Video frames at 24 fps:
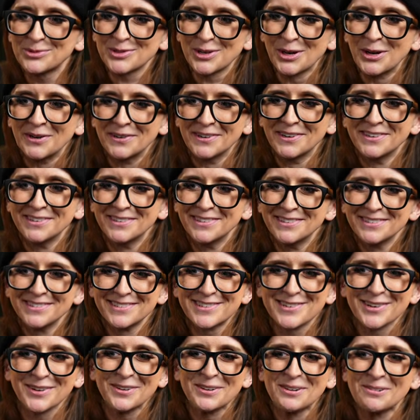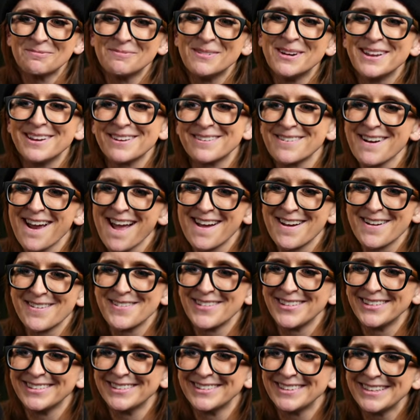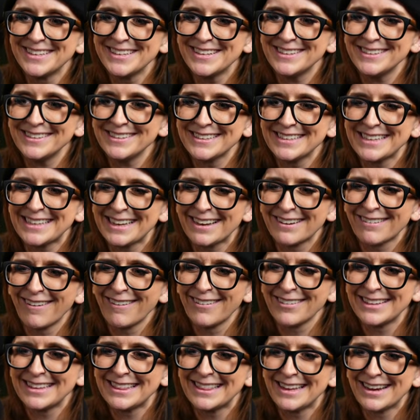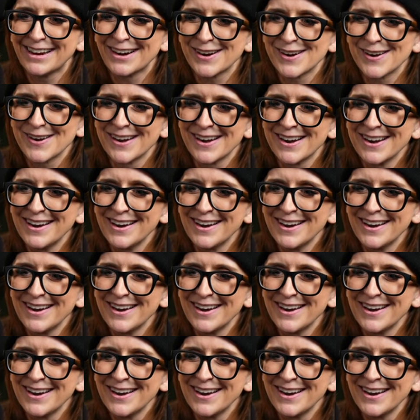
to turn your mini around and get all in there,